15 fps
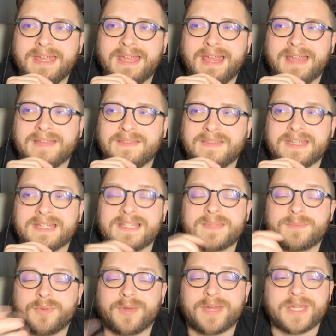and the
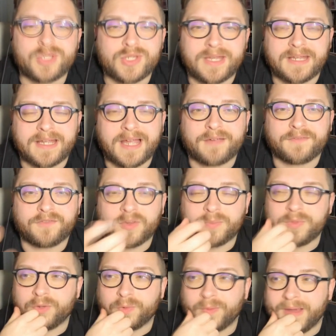inspiration I got
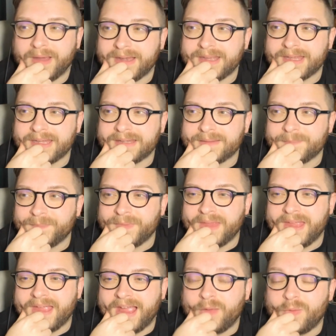from your writing,
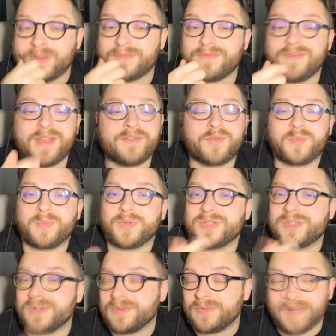I would have never
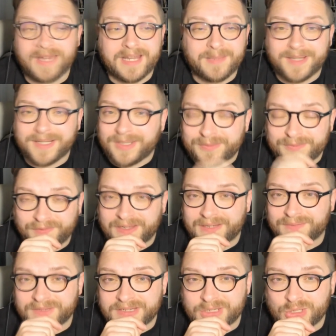pursued writing my own
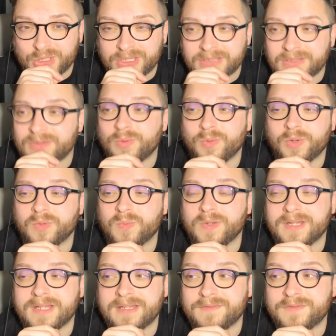fan fiction, nor
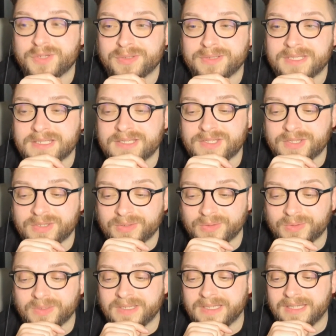would it have turned
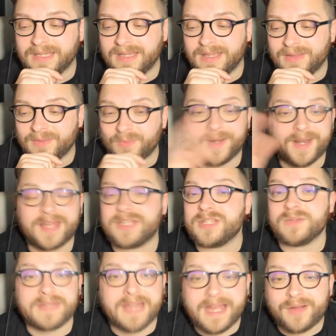into what I
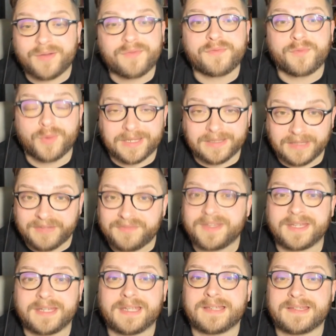do now for a
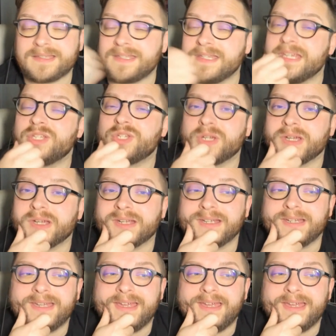living as a teacher